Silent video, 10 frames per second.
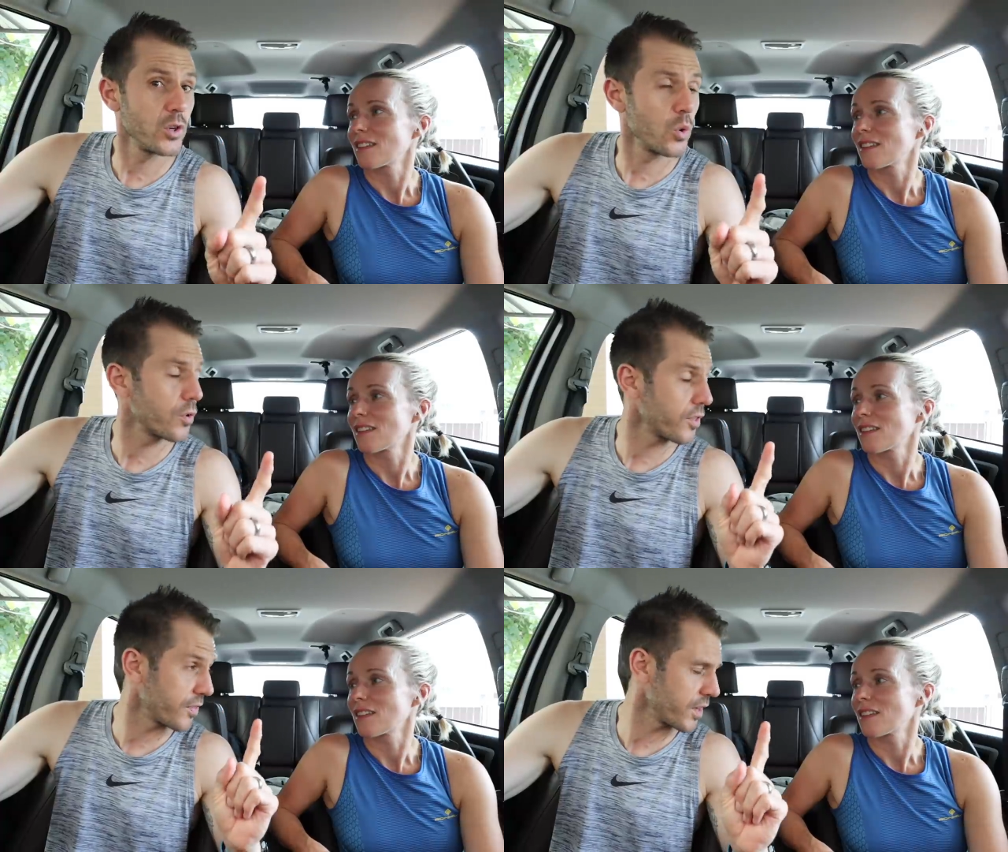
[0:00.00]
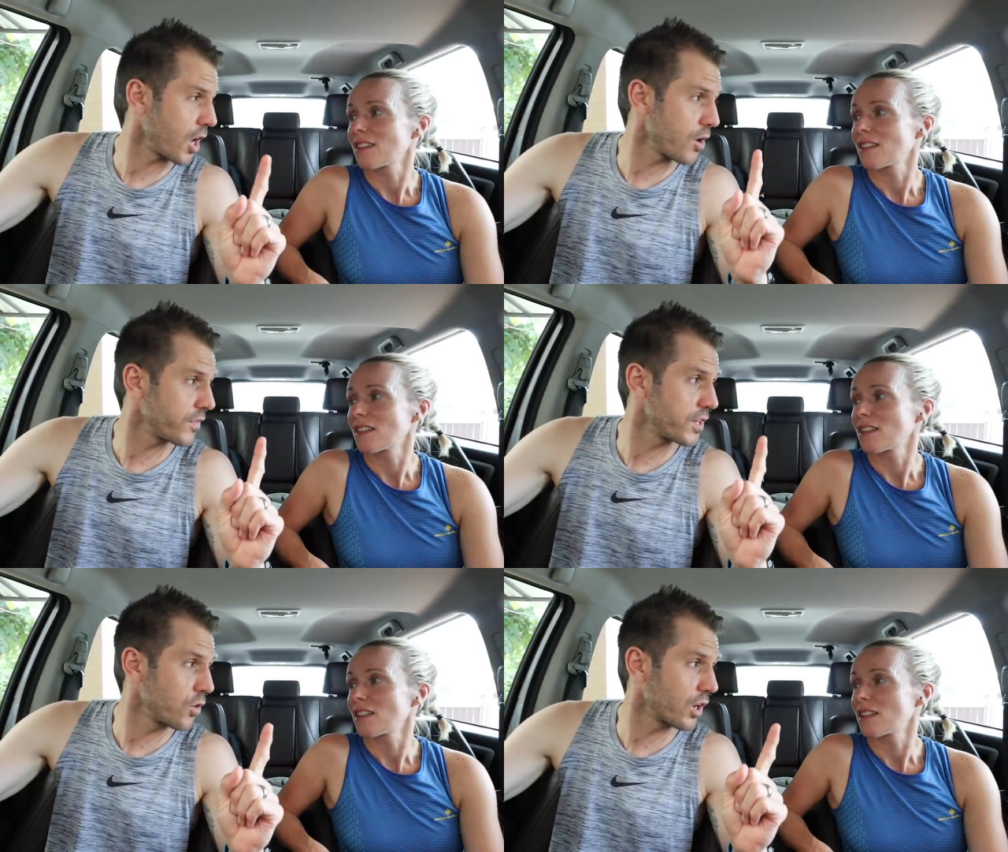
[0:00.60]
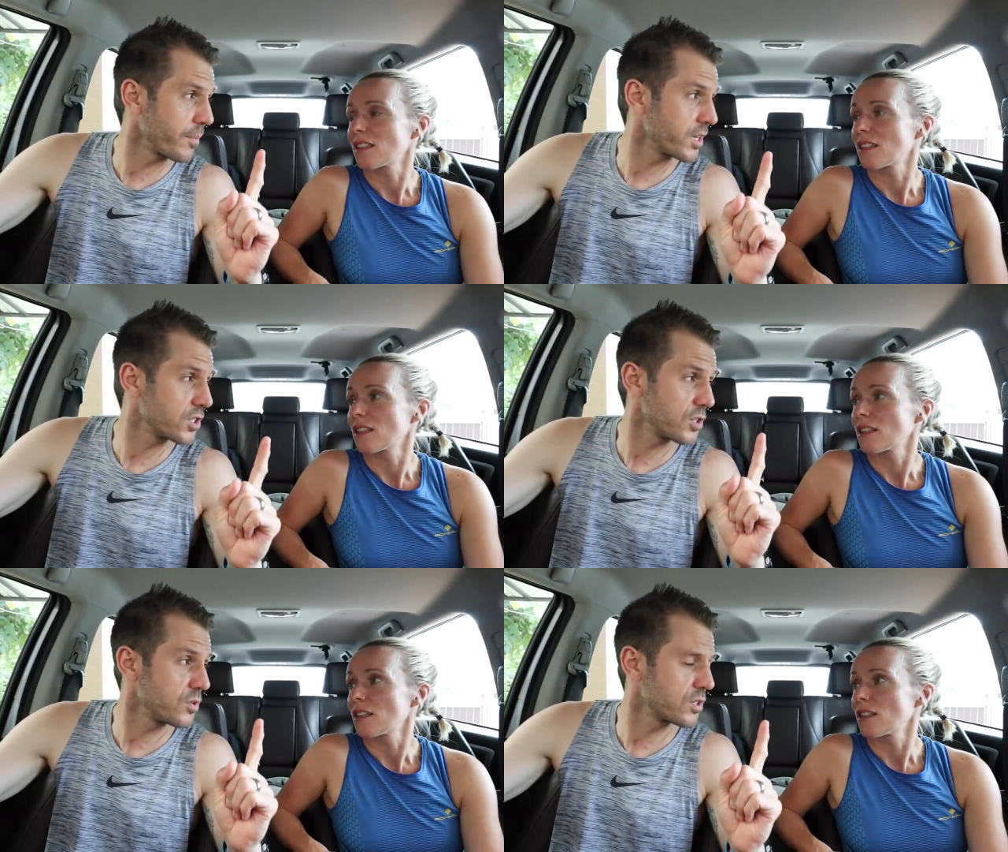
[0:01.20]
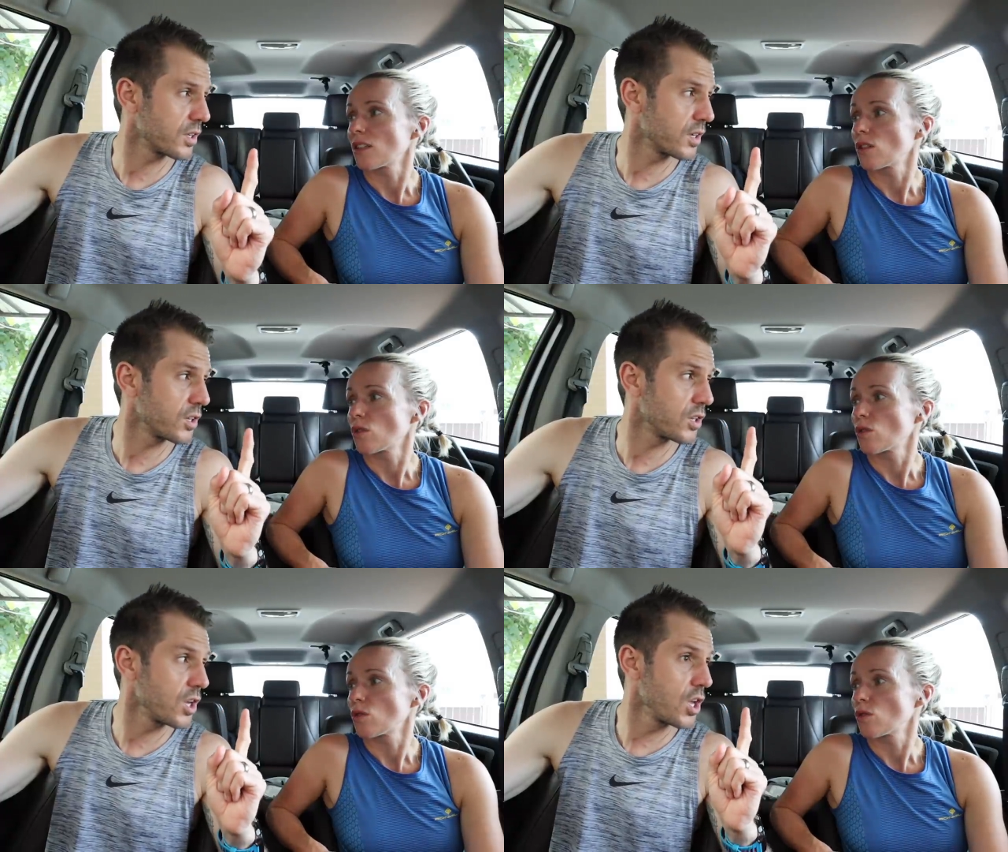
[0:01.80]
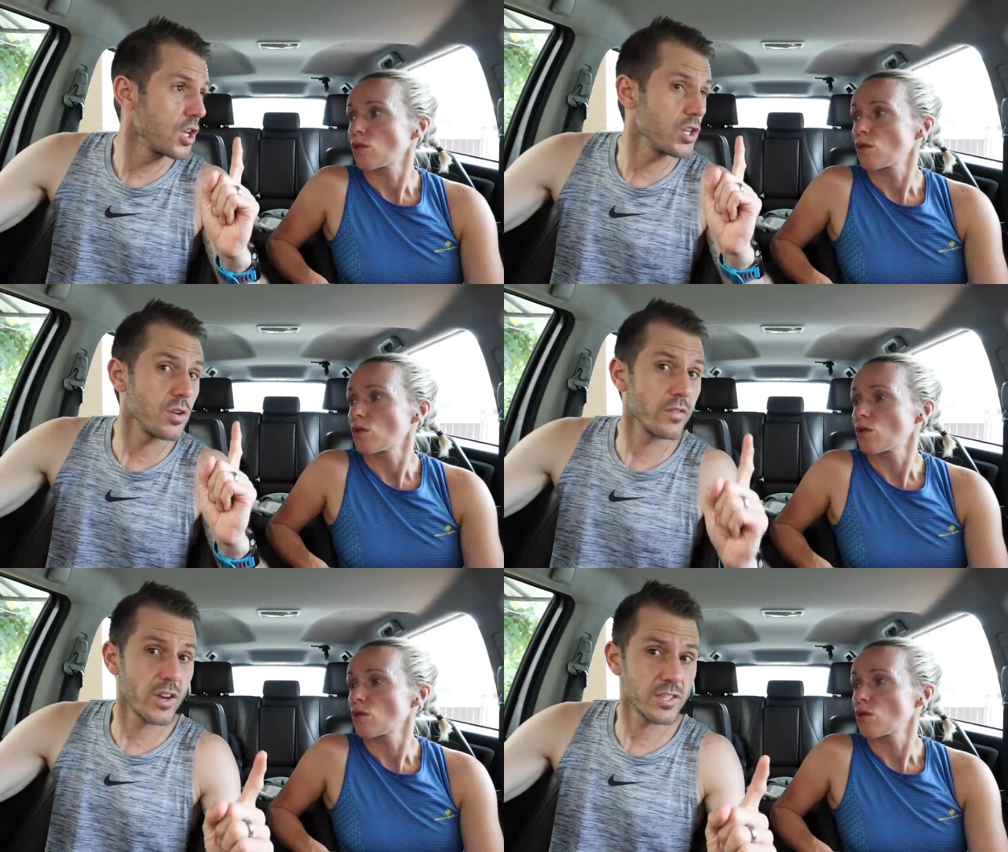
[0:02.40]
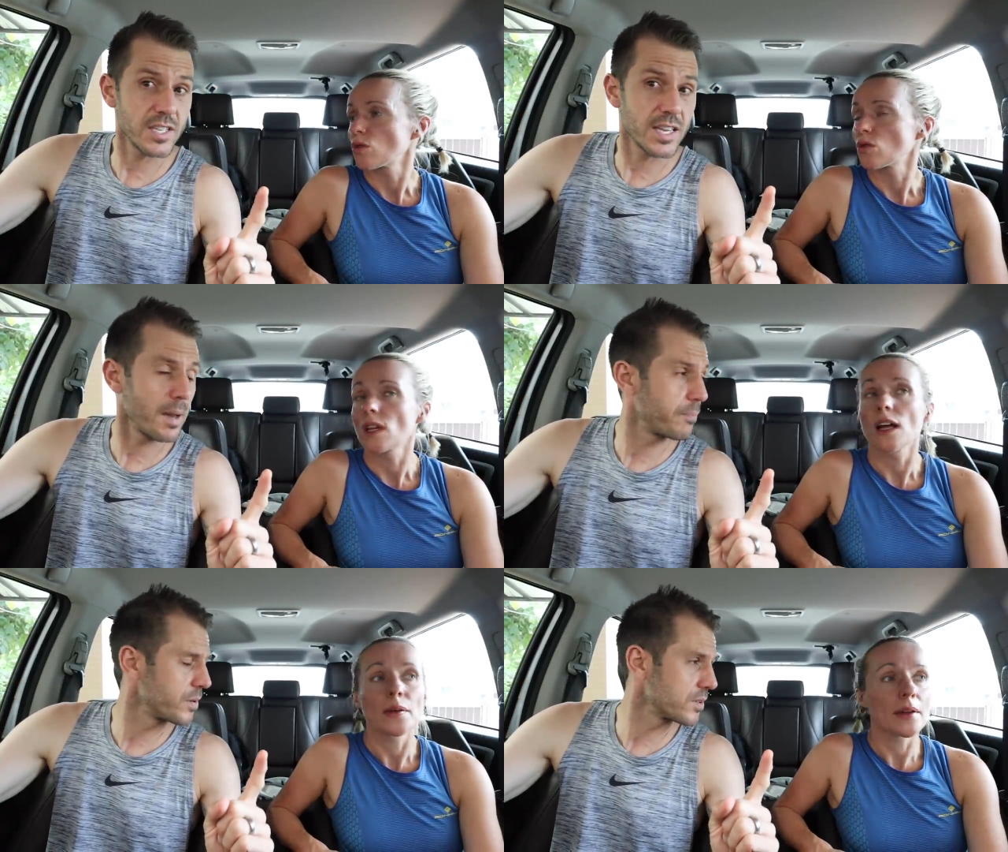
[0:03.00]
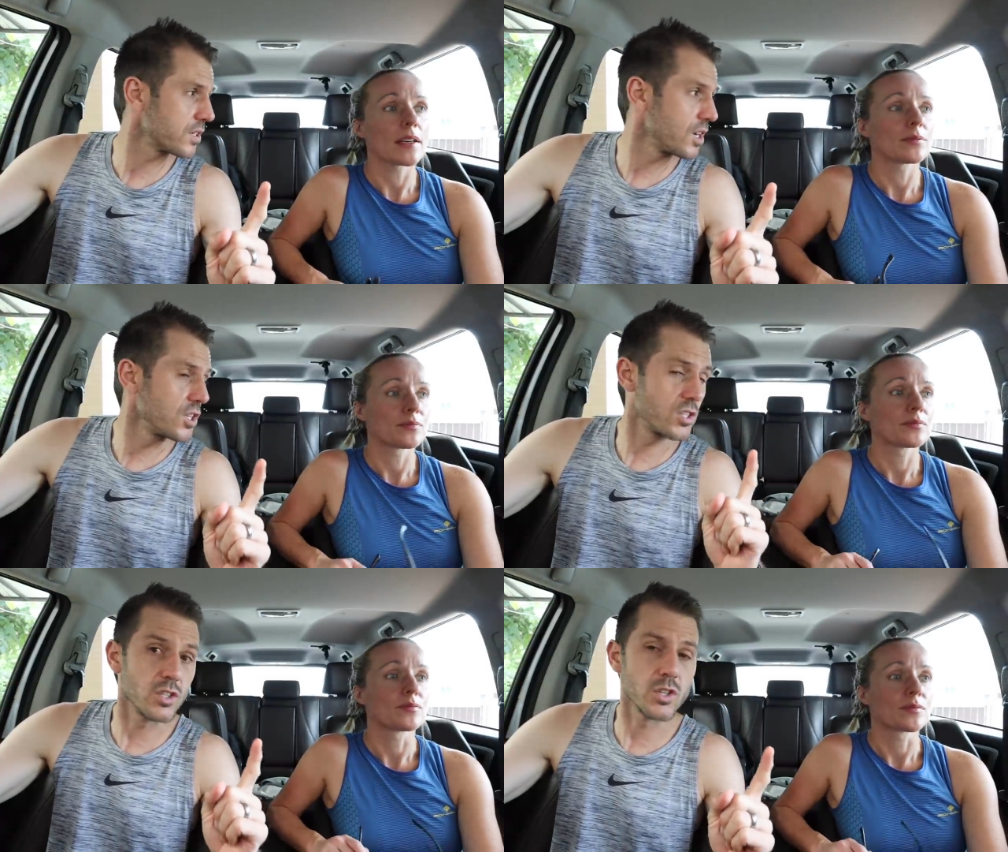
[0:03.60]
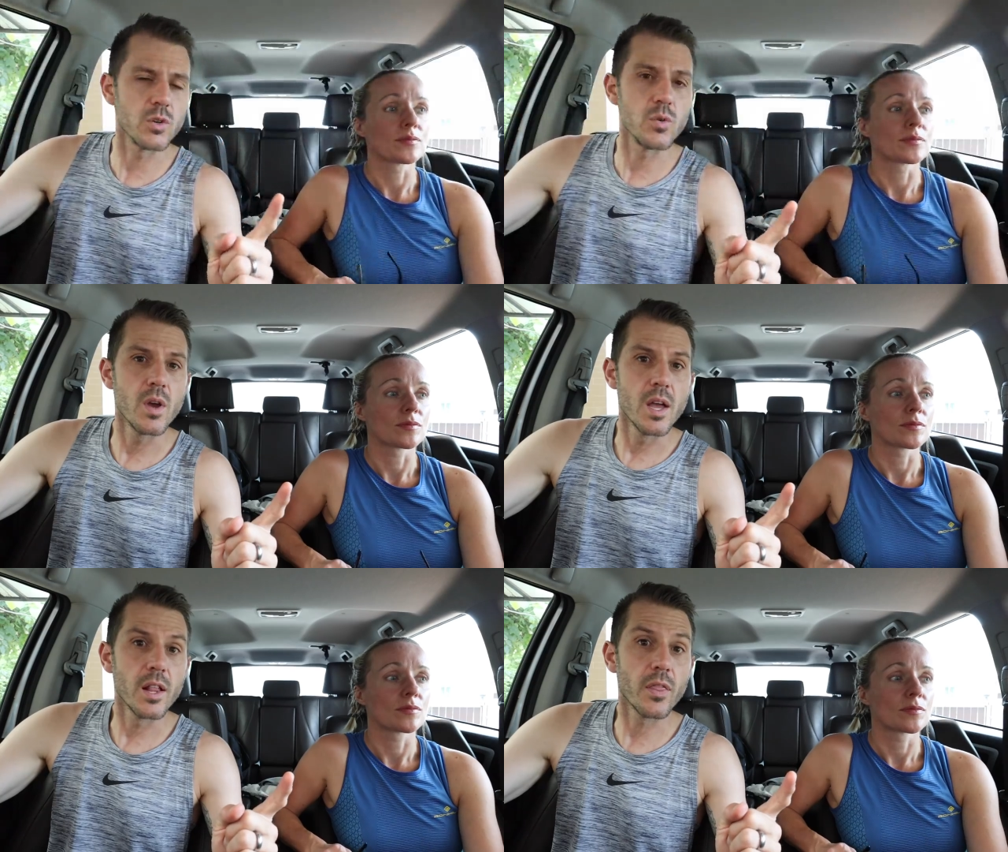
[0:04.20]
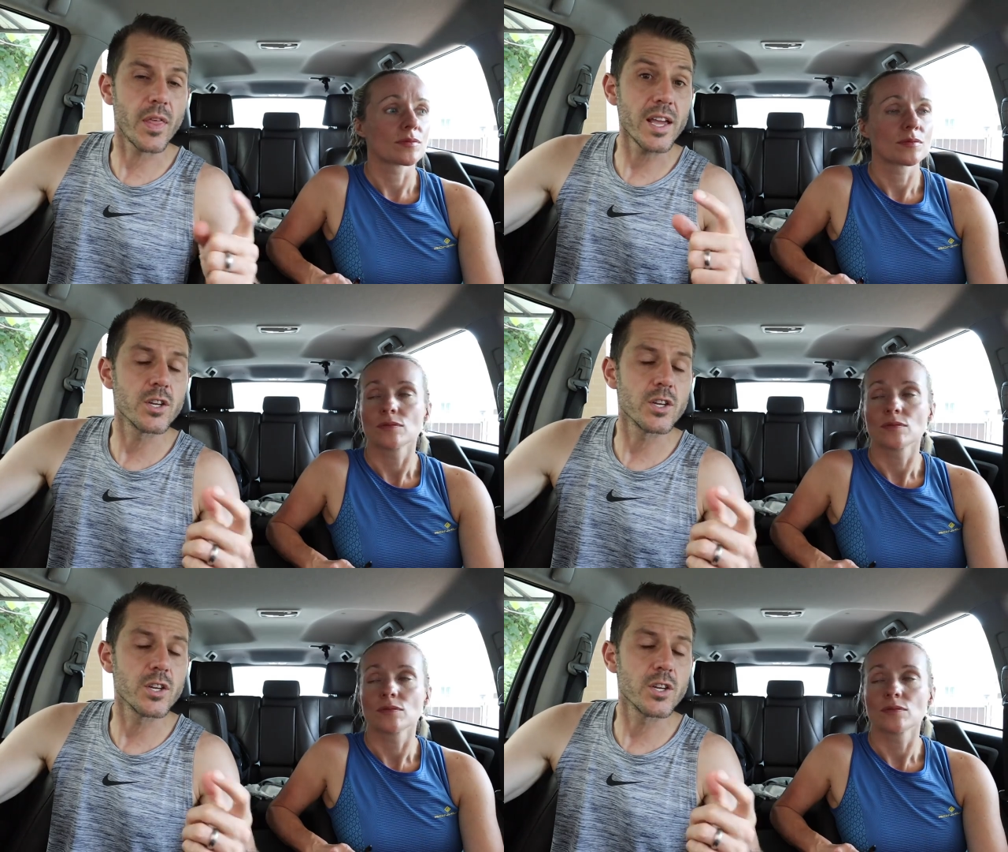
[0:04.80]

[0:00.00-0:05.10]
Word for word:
Speaker 1: north. I think hopefully you're coming too, to the university campus. Oh, yeah. They